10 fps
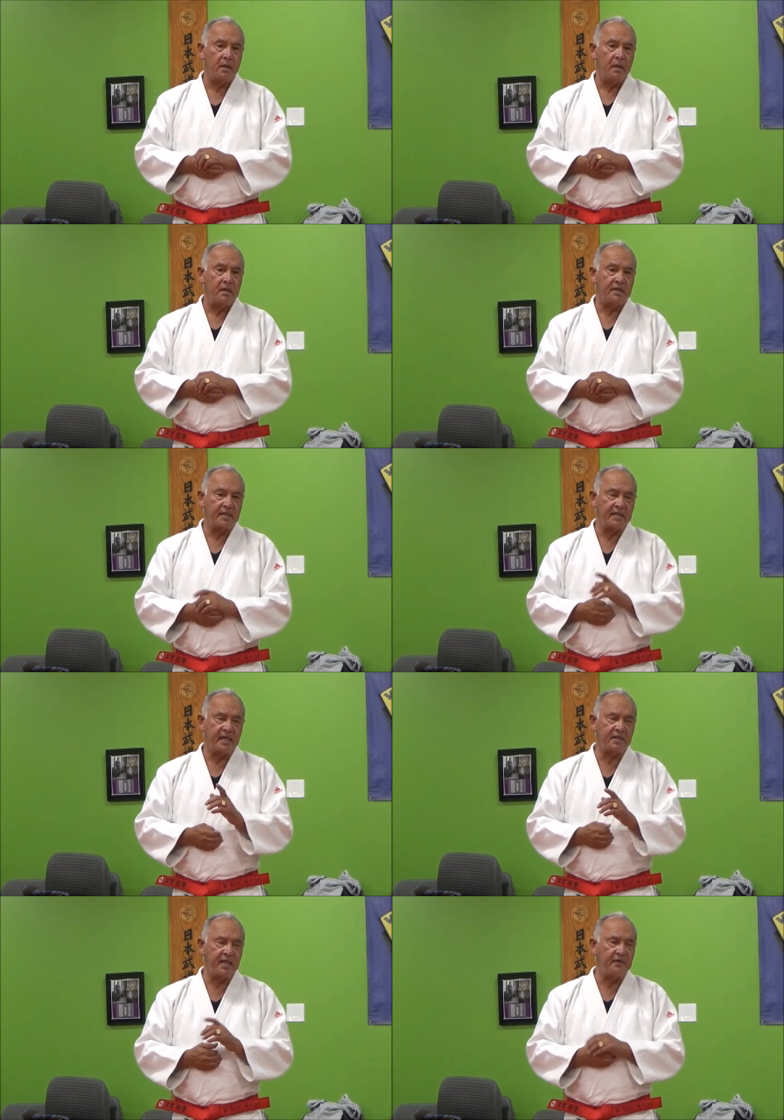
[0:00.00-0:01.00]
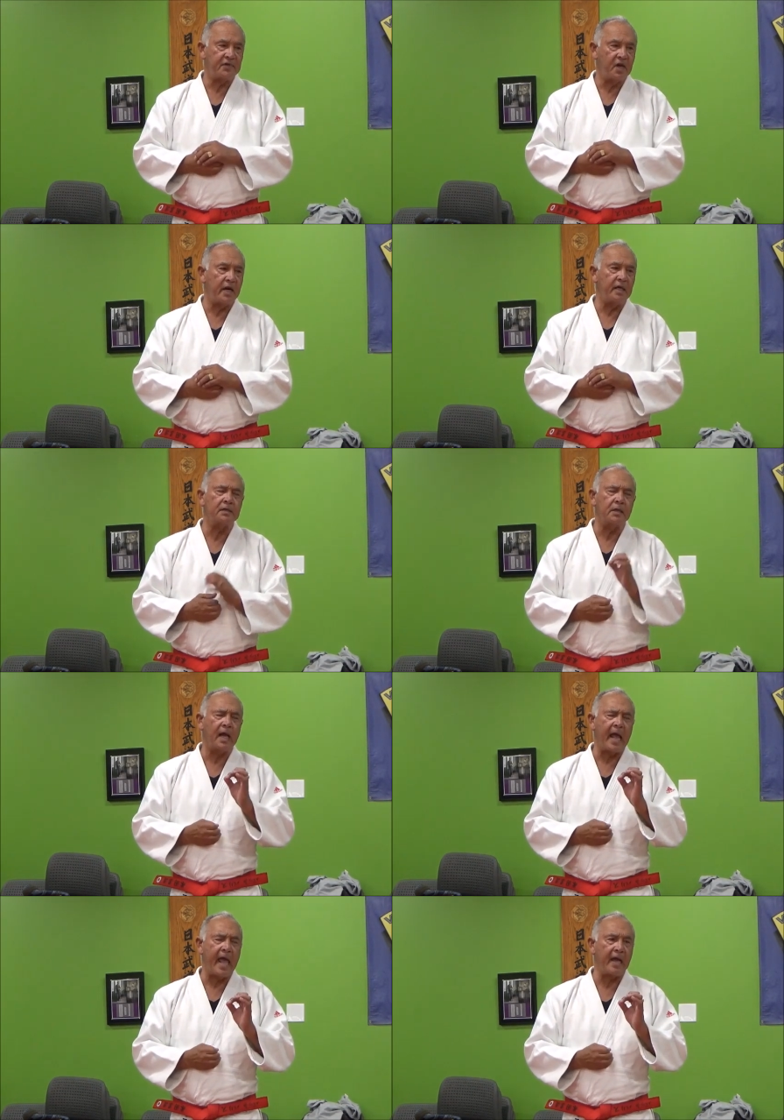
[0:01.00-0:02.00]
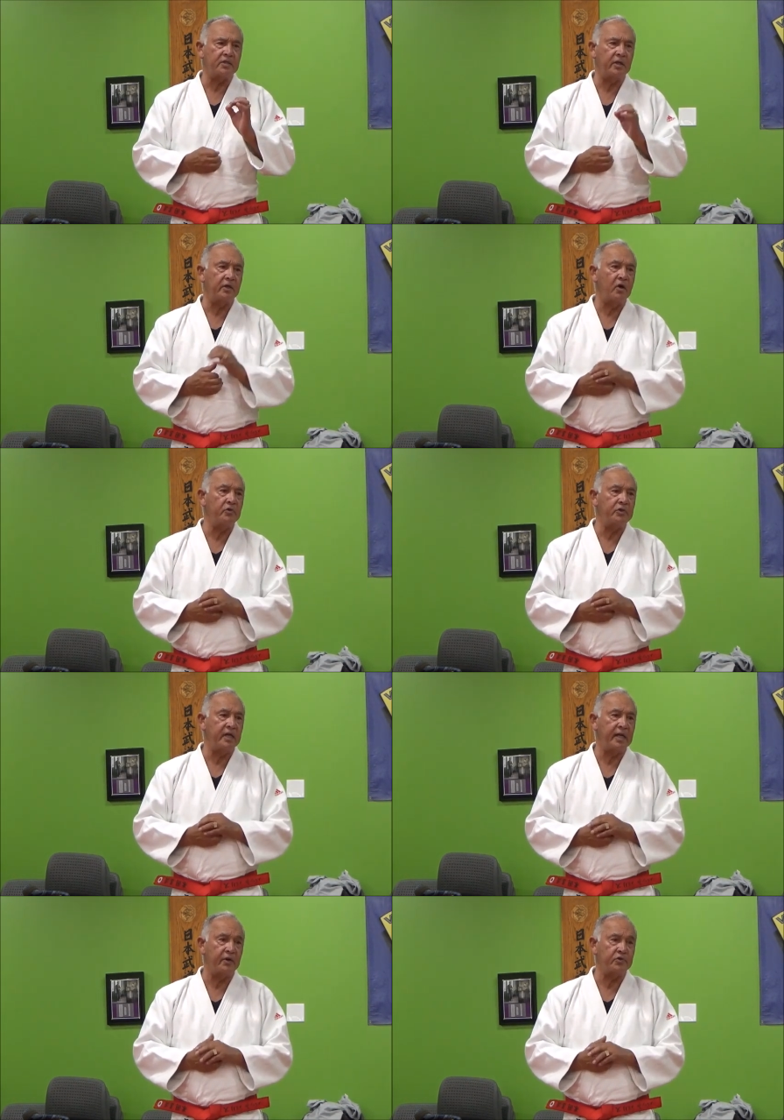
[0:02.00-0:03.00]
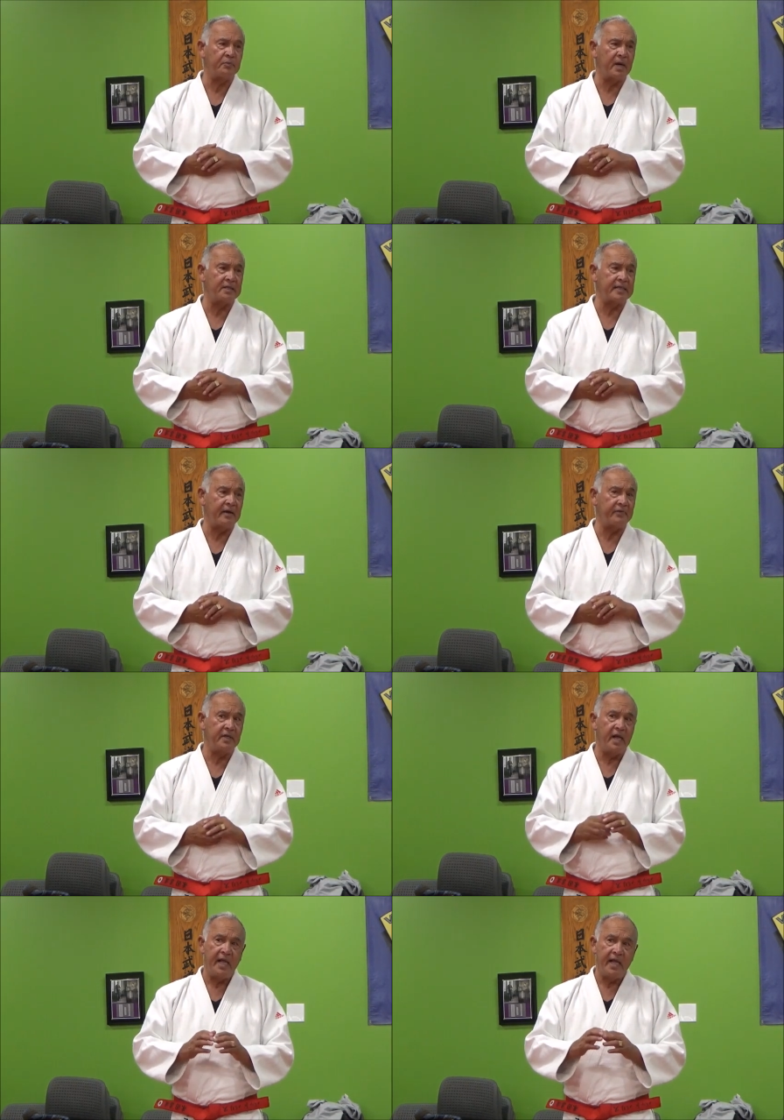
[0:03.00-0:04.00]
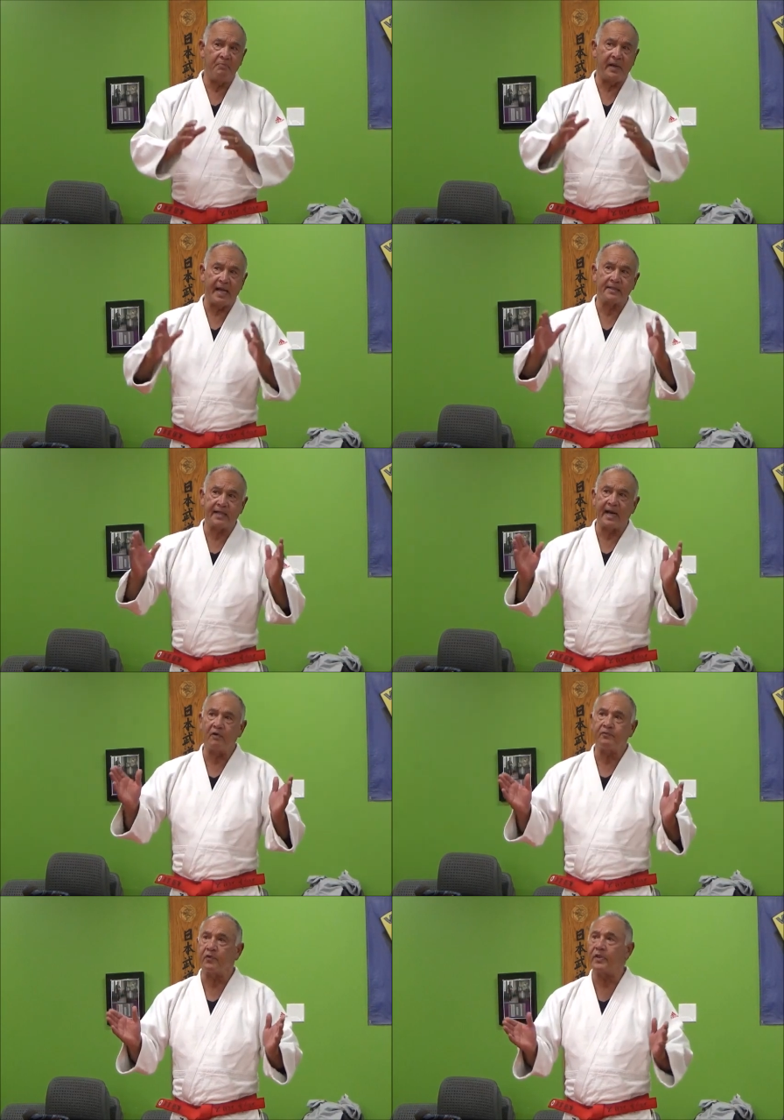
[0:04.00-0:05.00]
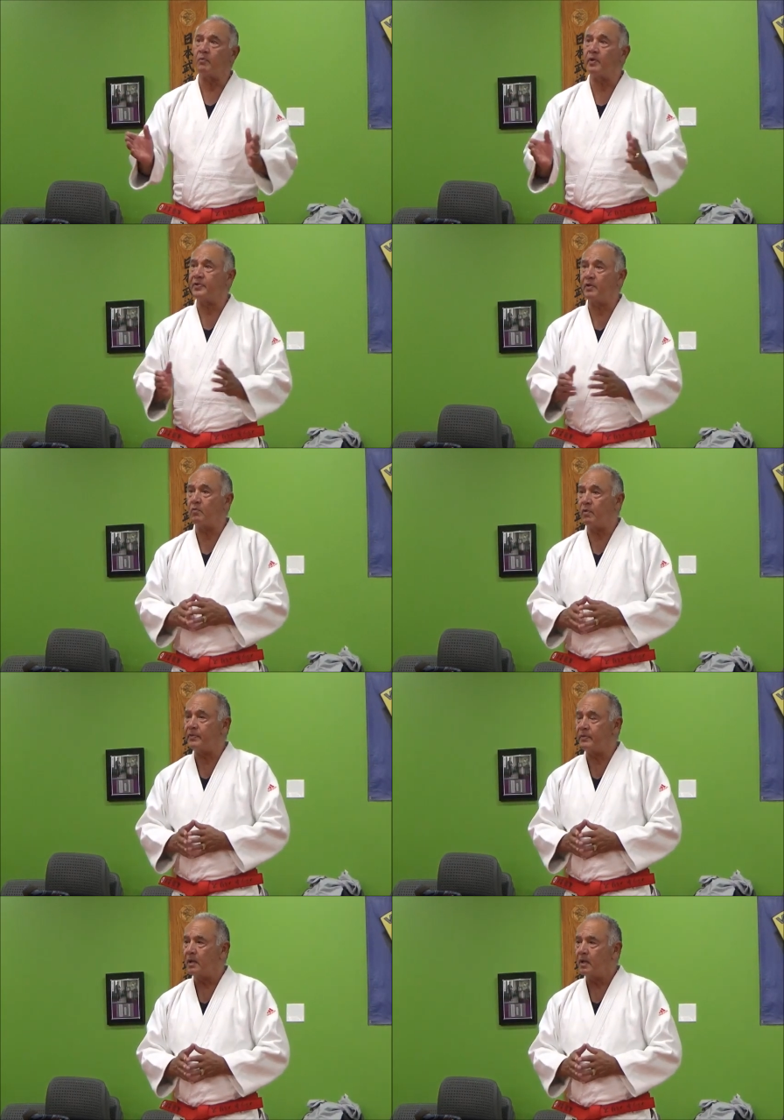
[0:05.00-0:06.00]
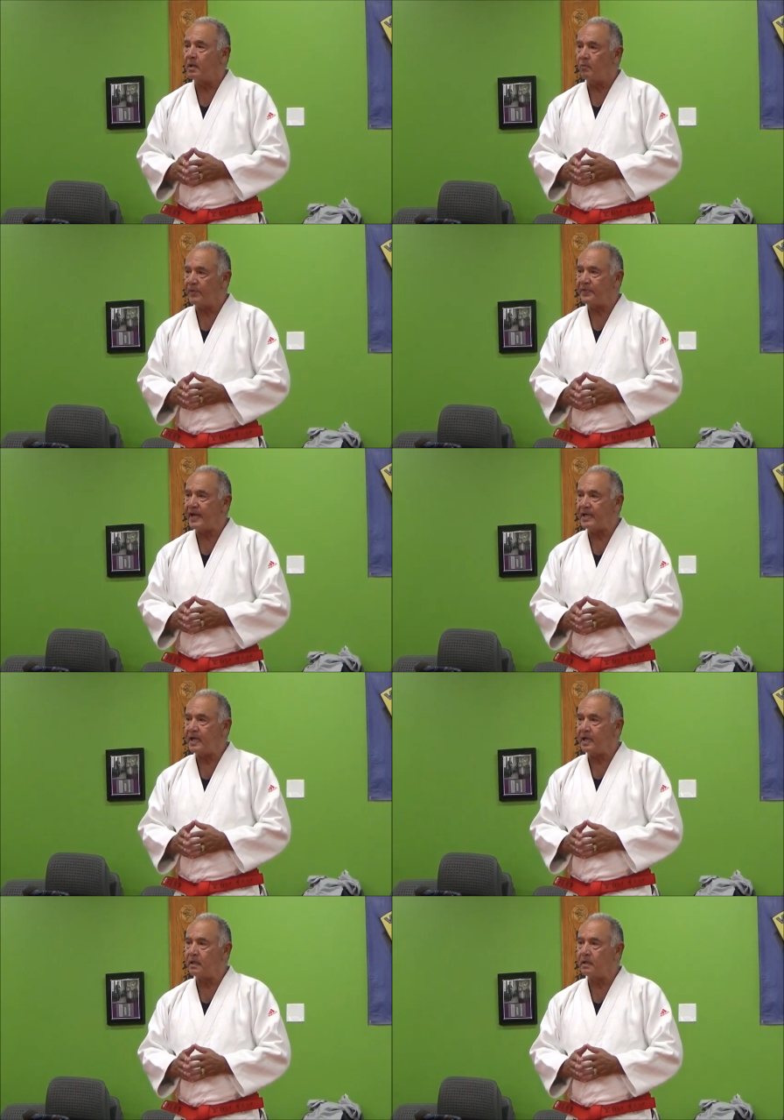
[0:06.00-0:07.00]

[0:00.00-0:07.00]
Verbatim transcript: Sensei Steve Scott is an excellent coach. He cares about his athlete. He plans it out for them, what they need.